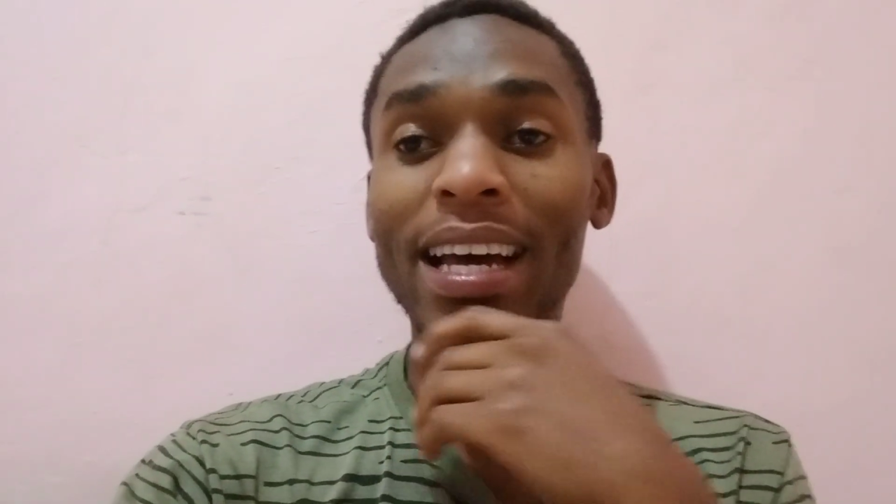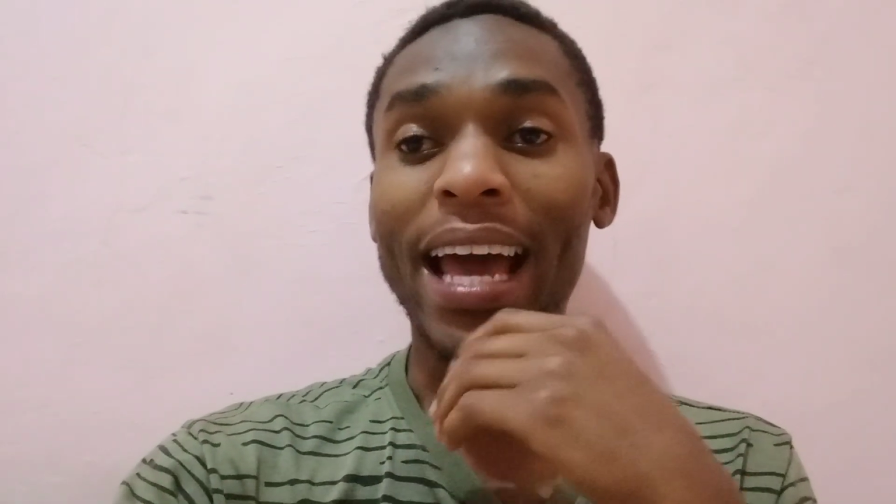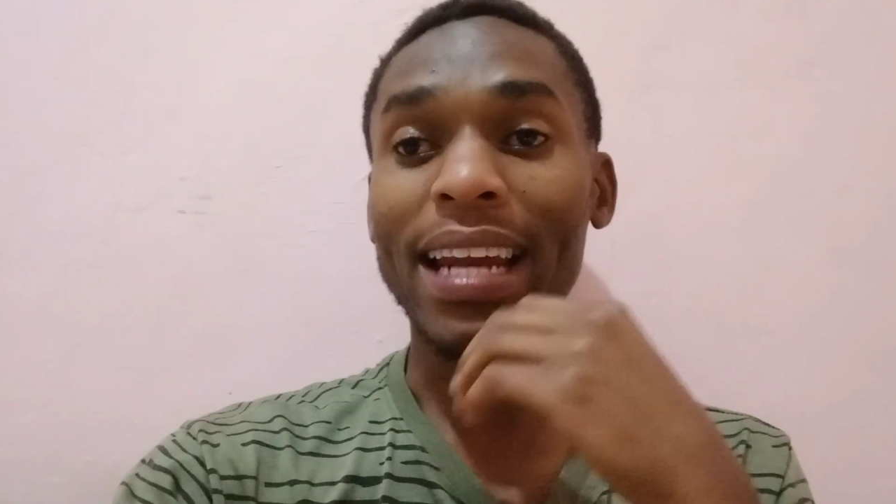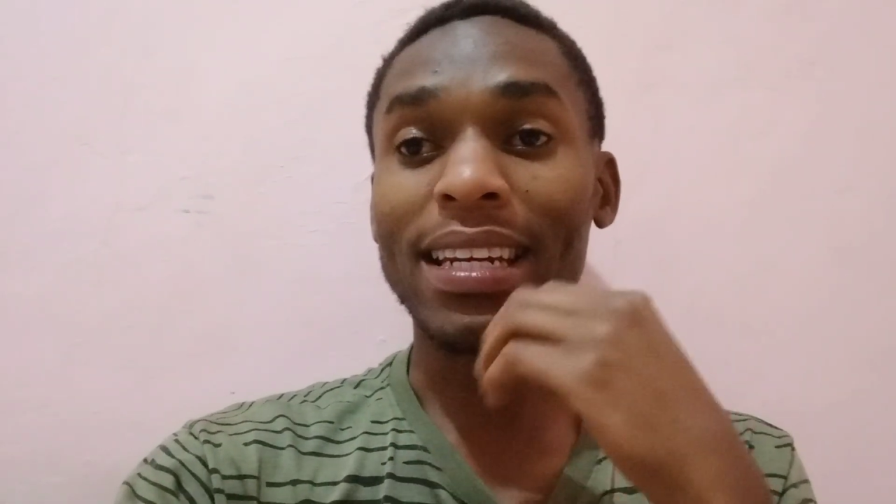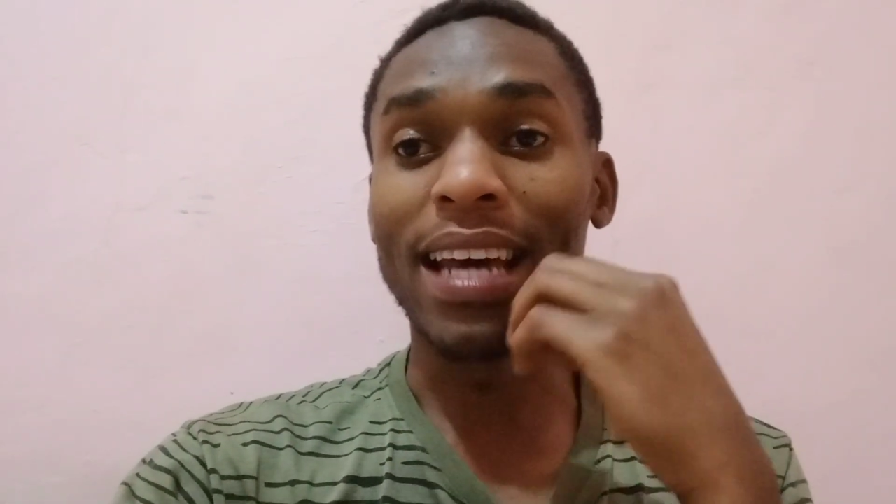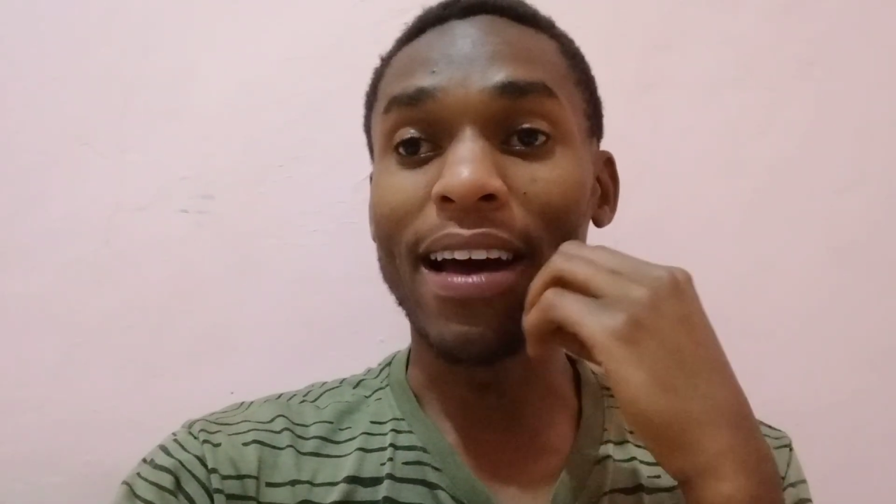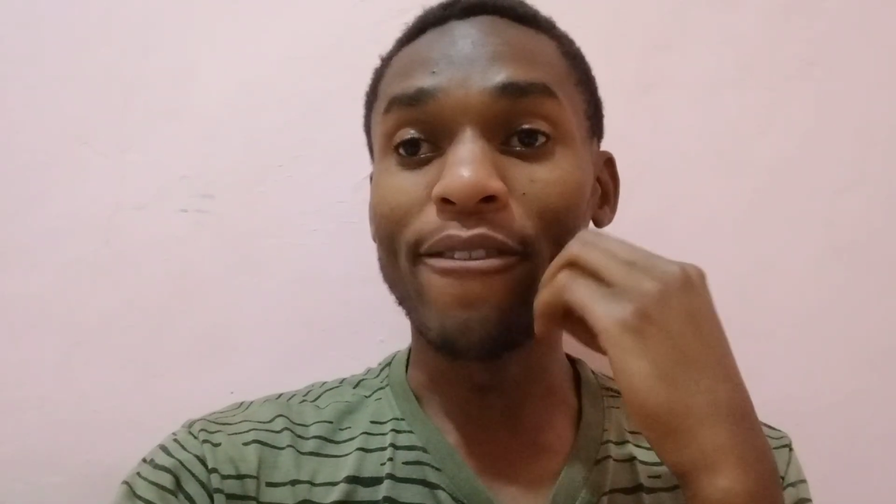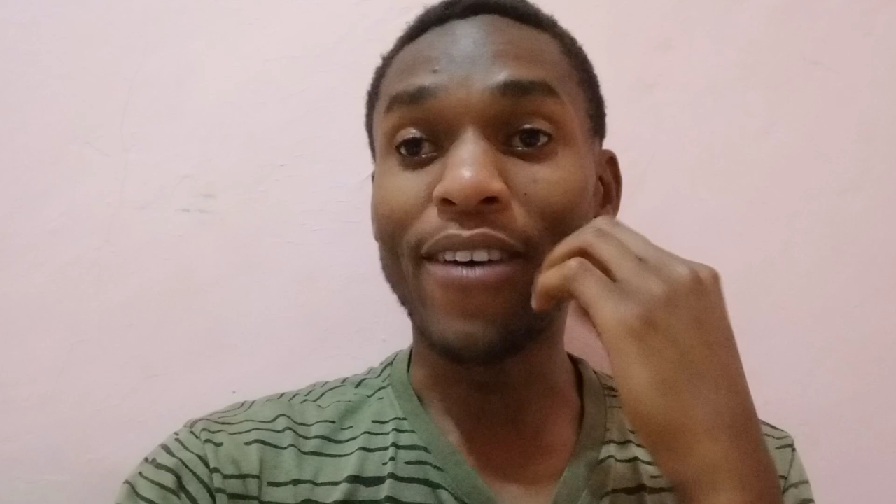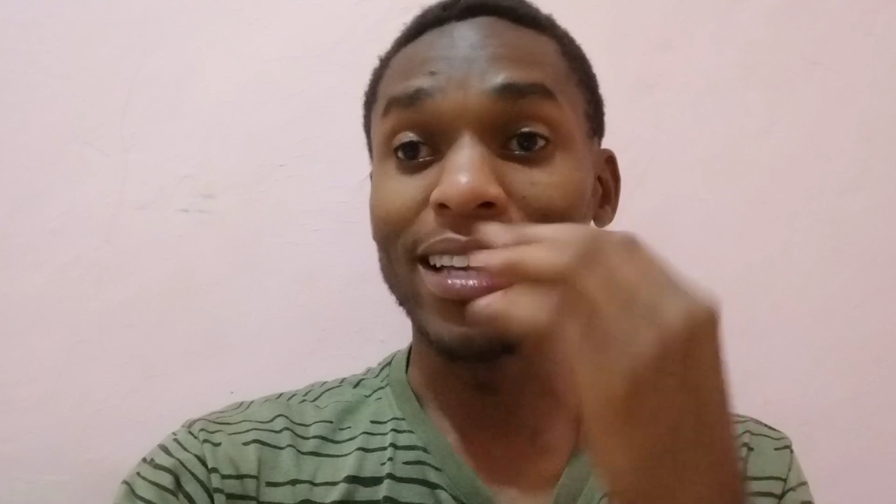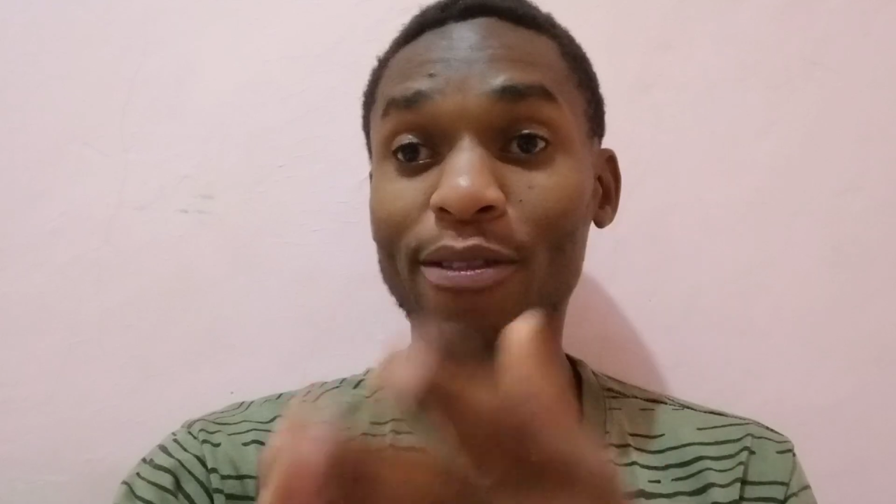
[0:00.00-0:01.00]
and
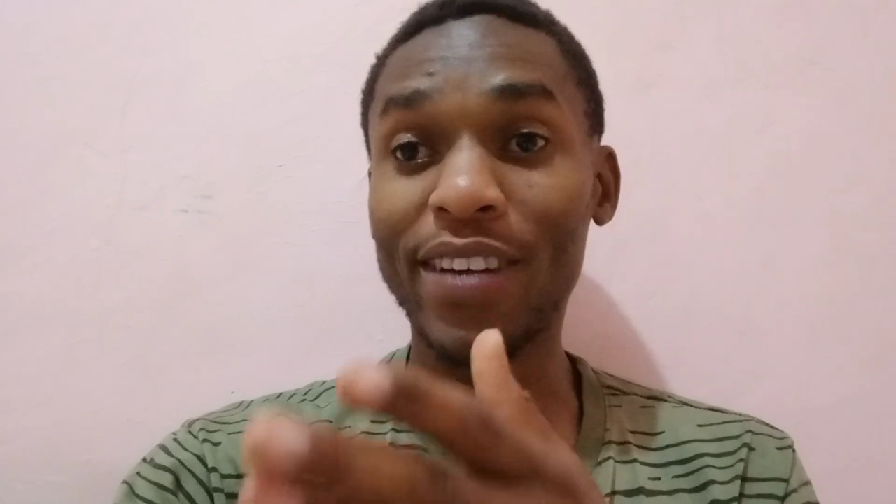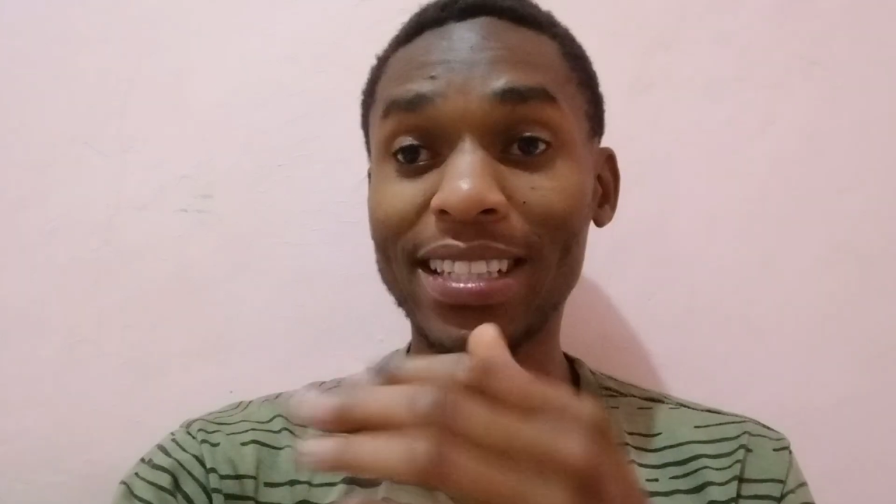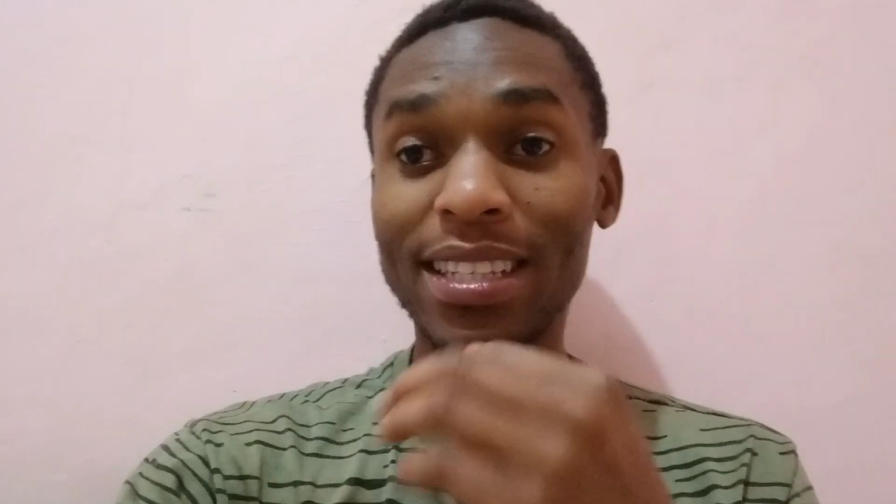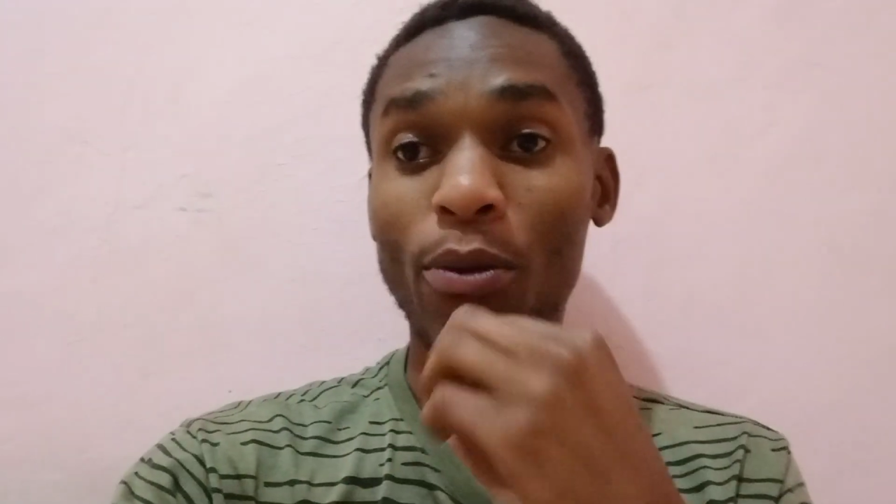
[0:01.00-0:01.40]
vice versa.